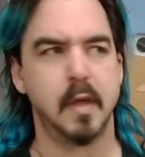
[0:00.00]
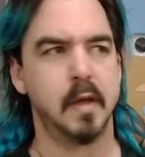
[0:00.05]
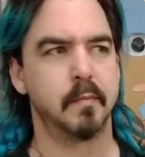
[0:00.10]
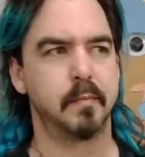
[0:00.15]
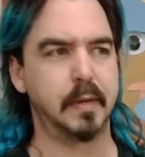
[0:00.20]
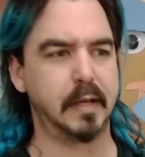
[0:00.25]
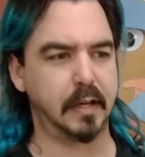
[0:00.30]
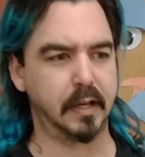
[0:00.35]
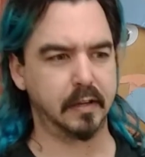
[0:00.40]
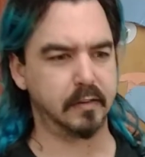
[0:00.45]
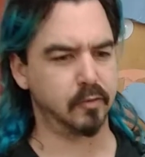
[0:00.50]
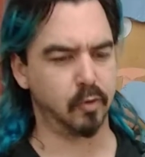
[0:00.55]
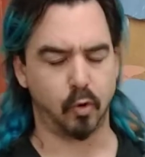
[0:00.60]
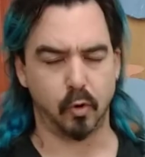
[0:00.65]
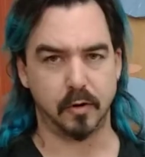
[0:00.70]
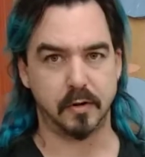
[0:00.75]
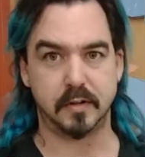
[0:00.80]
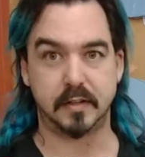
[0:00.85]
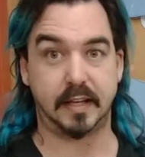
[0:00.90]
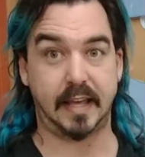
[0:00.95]
because
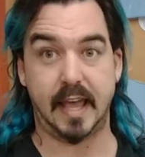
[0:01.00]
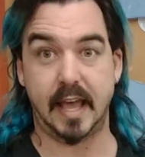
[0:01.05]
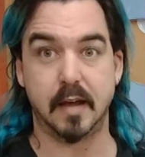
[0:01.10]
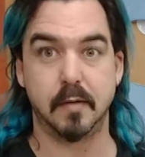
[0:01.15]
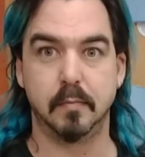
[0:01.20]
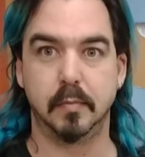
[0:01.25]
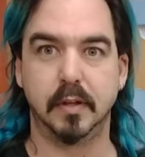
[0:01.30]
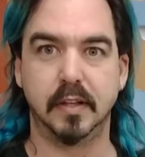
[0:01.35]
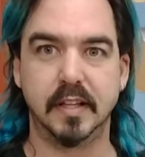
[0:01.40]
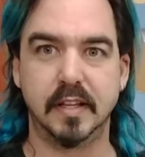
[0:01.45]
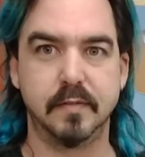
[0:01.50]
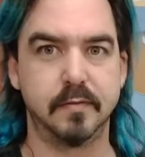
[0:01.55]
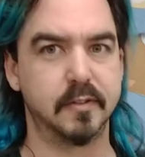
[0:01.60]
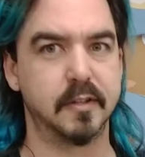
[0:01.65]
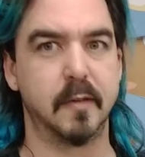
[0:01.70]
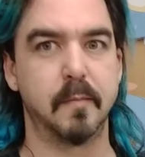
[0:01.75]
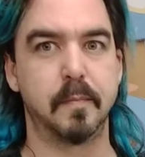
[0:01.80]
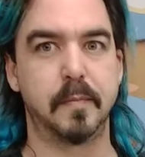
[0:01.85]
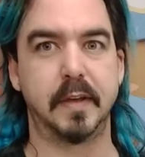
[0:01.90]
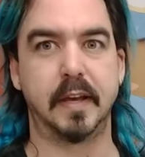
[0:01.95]
Horton can't believe
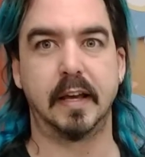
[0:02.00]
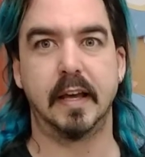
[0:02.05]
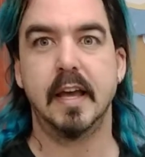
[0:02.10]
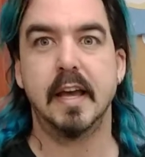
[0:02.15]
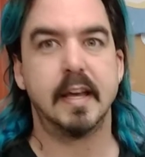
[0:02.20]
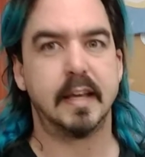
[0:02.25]
something.